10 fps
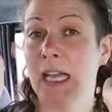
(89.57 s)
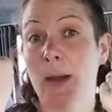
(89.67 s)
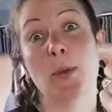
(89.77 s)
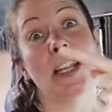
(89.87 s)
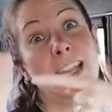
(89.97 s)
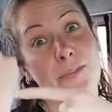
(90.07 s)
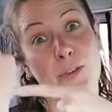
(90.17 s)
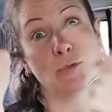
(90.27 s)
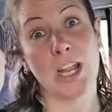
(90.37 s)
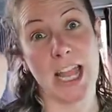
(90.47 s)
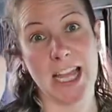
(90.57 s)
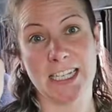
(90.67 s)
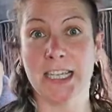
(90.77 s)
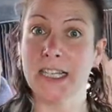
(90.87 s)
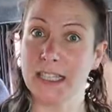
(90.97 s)
and put left on right
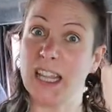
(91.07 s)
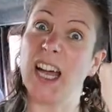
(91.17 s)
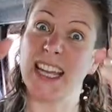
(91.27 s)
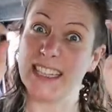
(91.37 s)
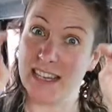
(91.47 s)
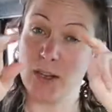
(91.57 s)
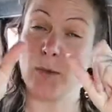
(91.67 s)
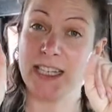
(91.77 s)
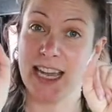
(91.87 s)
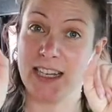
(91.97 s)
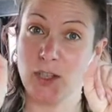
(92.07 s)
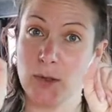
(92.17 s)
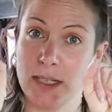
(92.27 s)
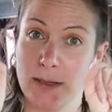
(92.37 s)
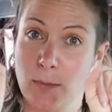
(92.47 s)
hand so that I could tell you which hand you
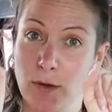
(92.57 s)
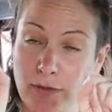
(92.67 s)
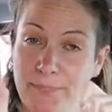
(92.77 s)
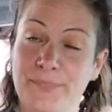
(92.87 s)
need to move.